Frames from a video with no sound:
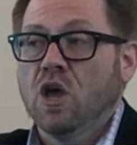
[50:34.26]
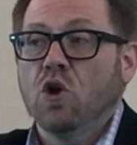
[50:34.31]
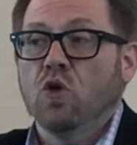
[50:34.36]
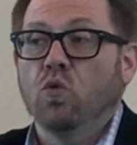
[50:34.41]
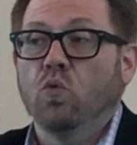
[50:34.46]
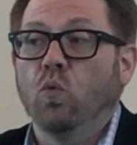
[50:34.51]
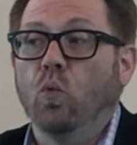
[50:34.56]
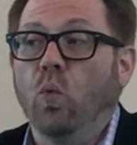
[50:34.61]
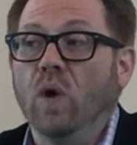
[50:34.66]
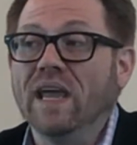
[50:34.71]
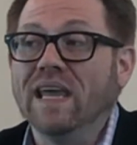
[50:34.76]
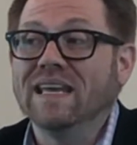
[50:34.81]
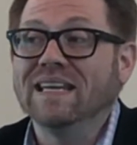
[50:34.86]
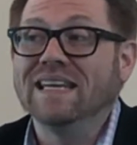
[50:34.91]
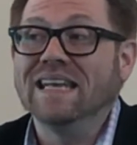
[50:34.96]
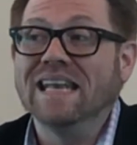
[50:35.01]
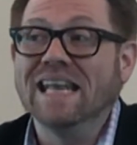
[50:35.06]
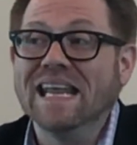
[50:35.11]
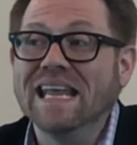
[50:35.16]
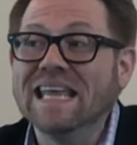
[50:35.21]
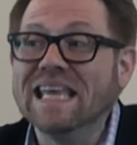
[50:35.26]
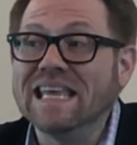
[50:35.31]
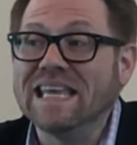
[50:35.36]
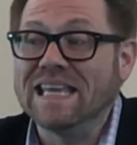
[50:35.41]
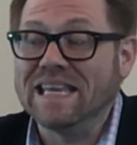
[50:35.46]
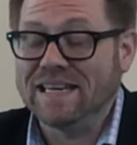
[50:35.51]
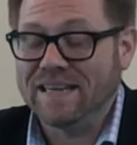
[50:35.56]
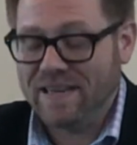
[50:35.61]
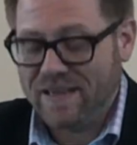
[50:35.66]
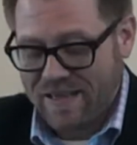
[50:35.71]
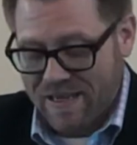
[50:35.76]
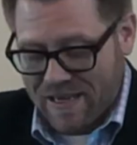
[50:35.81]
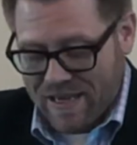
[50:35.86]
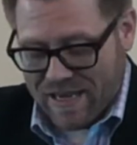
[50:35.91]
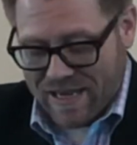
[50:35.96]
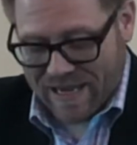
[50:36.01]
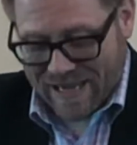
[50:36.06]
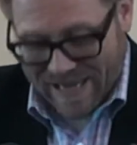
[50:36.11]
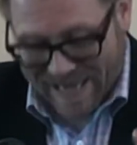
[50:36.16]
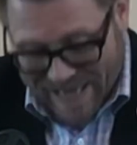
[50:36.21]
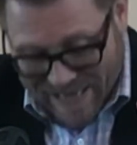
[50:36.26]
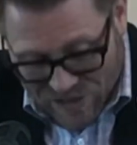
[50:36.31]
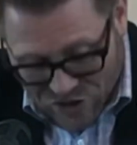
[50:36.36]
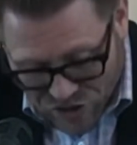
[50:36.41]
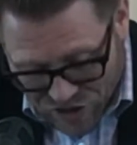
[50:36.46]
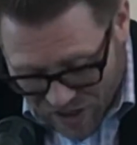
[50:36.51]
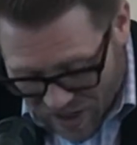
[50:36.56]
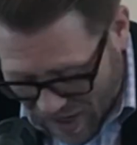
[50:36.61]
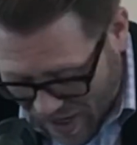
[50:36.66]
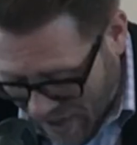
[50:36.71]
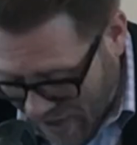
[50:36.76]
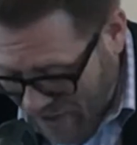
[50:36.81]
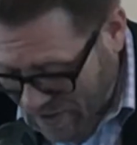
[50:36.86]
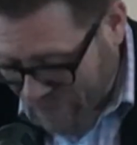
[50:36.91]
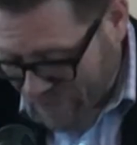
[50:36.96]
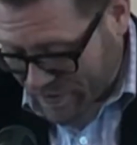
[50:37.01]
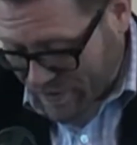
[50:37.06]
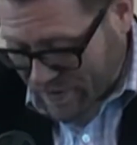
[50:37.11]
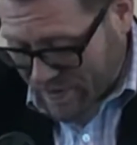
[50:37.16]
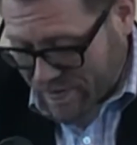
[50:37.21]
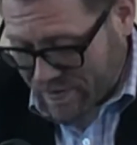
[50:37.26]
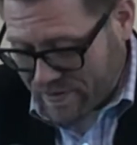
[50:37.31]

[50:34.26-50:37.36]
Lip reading: We need each other.